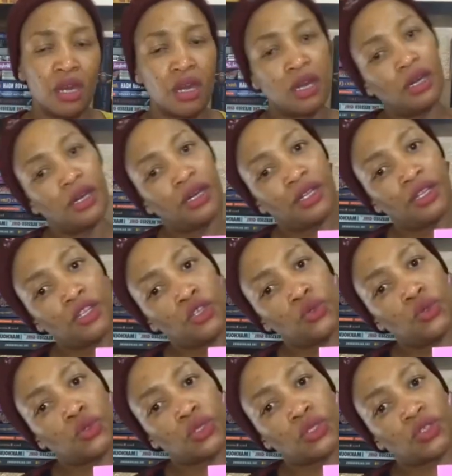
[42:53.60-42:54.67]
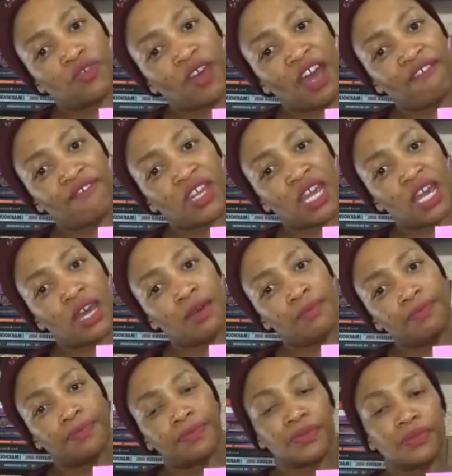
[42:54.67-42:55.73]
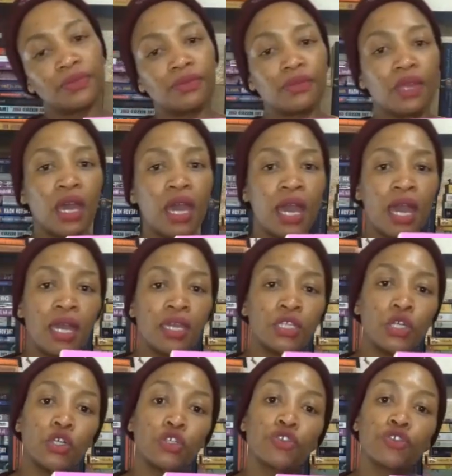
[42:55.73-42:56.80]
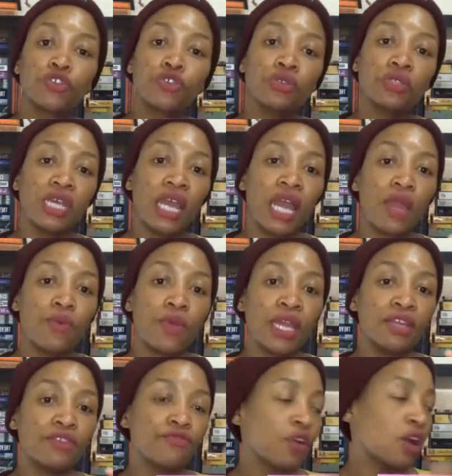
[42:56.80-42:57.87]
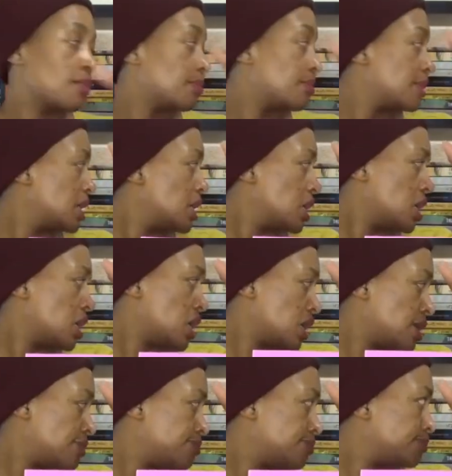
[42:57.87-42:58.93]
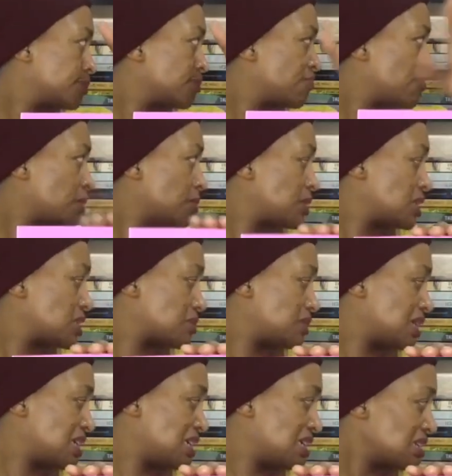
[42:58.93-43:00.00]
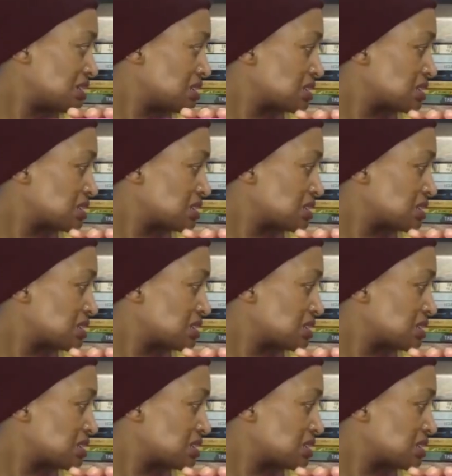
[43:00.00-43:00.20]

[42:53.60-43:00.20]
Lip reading: New Daughters of Africa, and on Tuesday I read from Feminism Is,